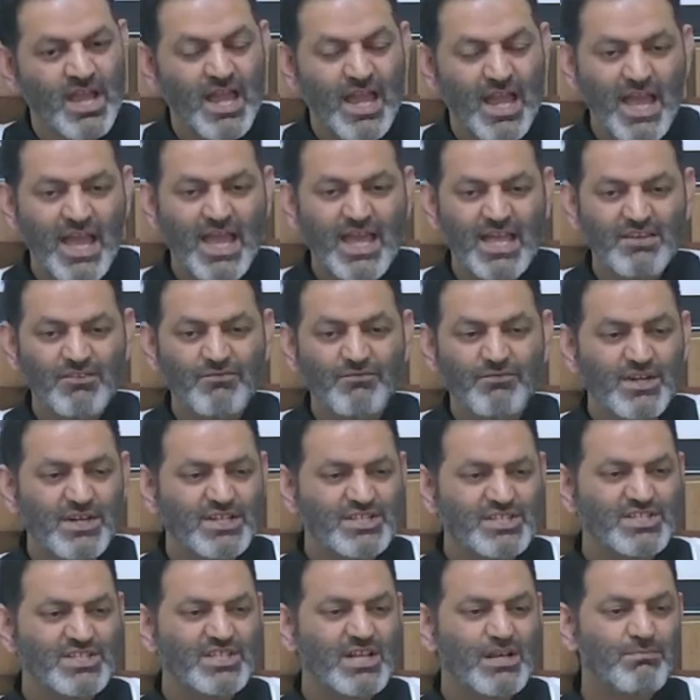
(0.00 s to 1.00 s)
In
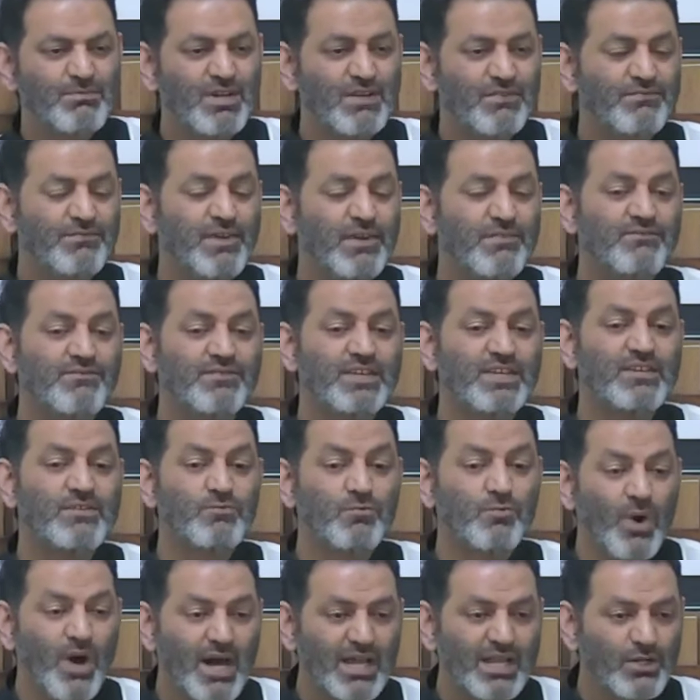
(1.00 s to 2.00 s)
verse number
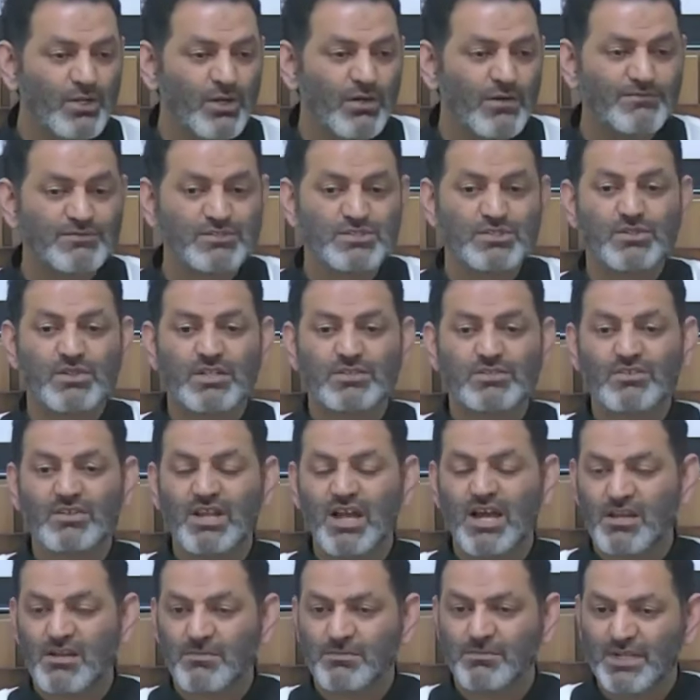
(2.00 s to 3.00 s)
51 of Surah
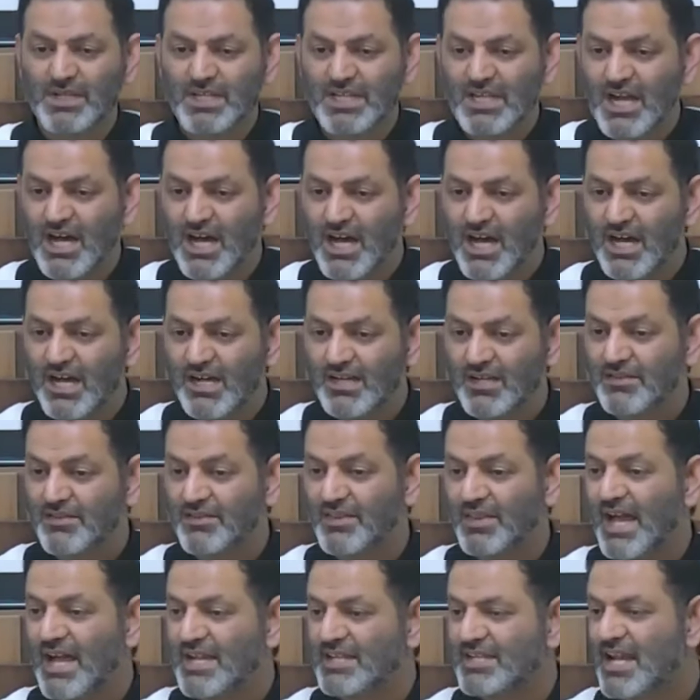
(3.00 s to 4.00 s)
Al-Anbiya
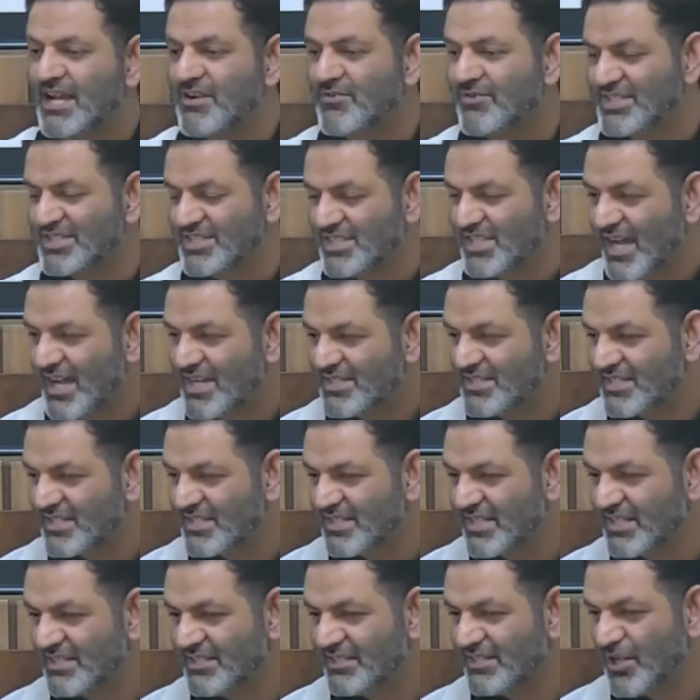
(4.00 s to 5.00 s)
that I
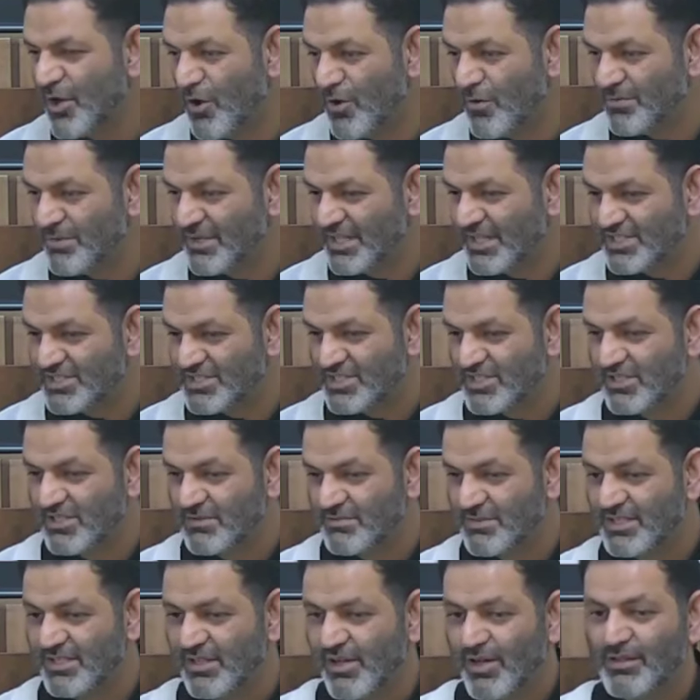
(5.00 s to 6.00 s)
recited in the opening
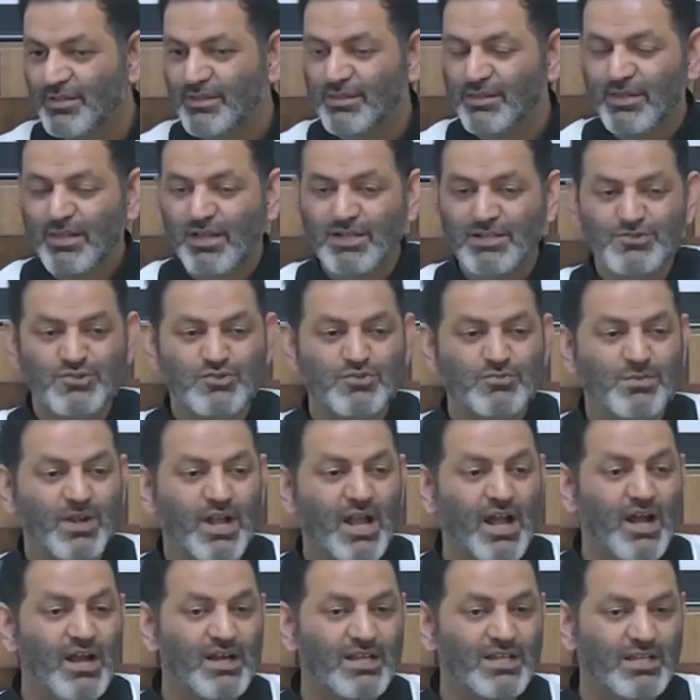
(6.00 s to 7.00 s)
sermon, Allah
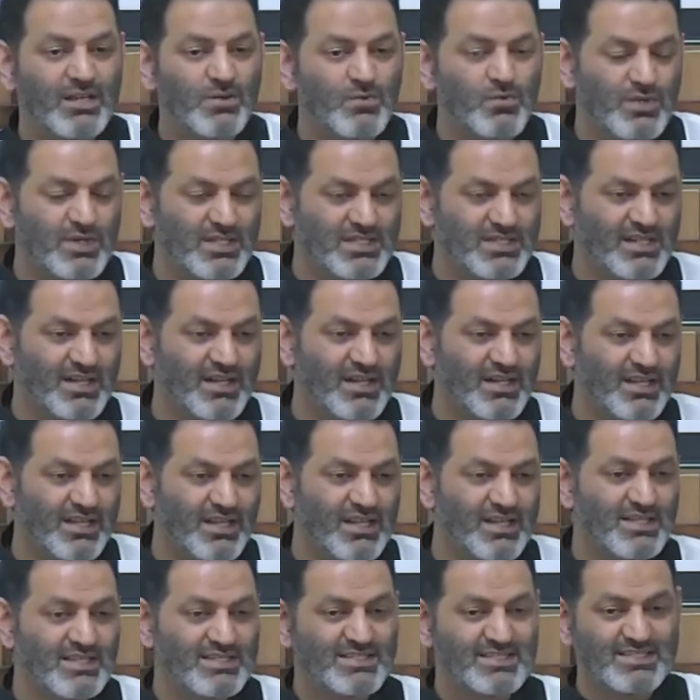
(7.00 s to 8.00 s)
subhanahu wa
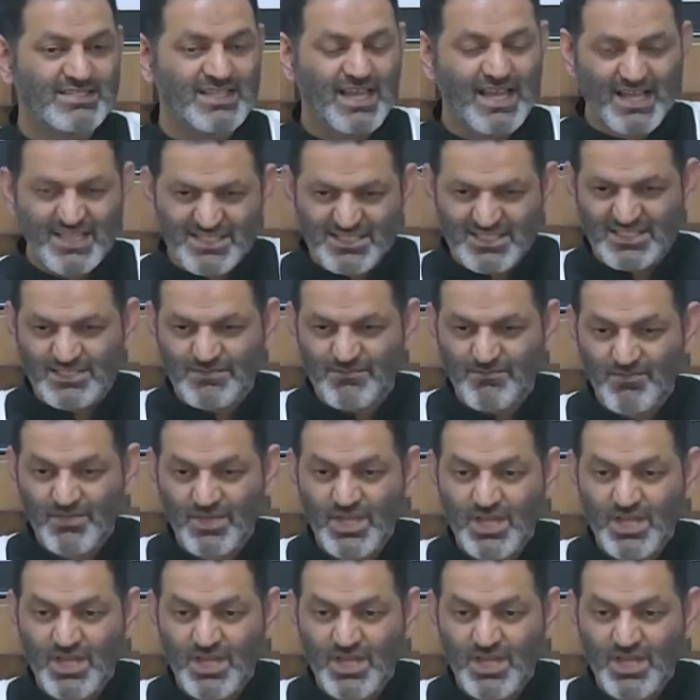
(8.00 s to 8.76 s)
ta'ala says,